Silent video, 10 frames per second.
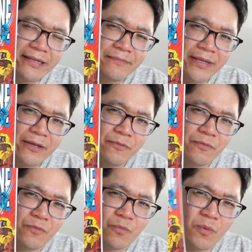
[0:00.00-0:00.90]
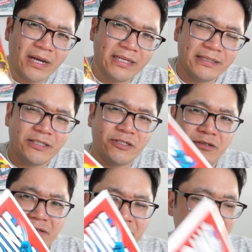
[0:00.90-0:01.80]
in me wanted
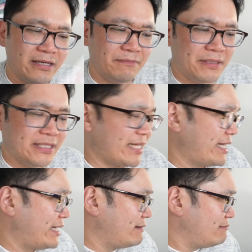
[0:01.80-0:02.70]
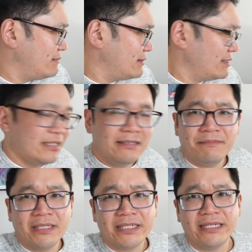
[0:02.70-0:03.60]
to kind of plug it in
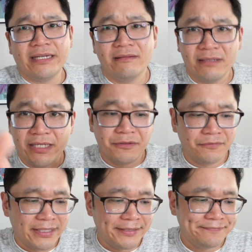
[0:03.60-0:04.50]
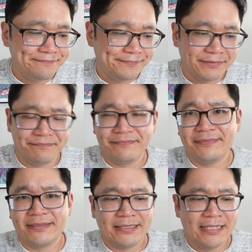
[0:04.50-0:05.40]
the run.
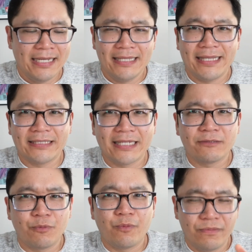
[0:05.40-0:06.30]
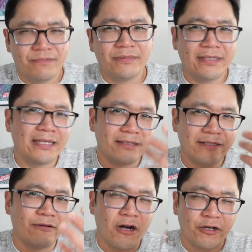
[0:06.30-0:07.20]
That
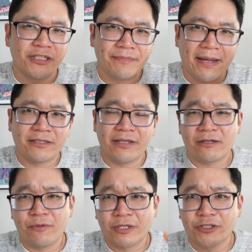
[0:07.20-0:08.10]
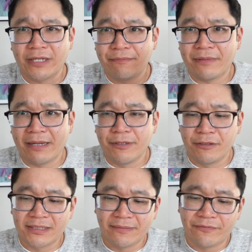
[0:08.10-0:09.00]
harkens back to that question I
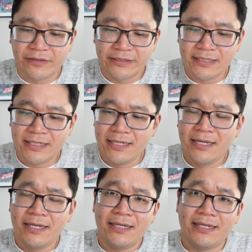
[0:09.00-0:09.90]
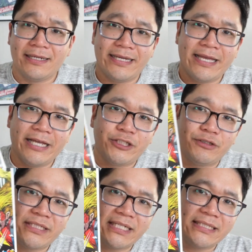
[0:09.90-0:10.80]
posed up front. Issue
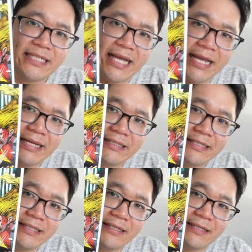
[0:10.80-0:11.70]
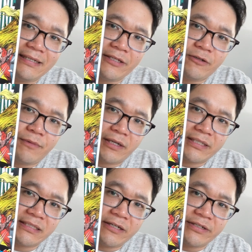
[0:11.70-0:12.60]
68, another Mark
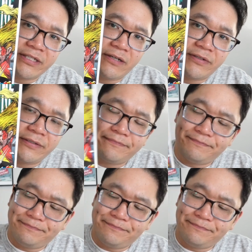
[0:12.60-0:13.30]
Teixeira cover.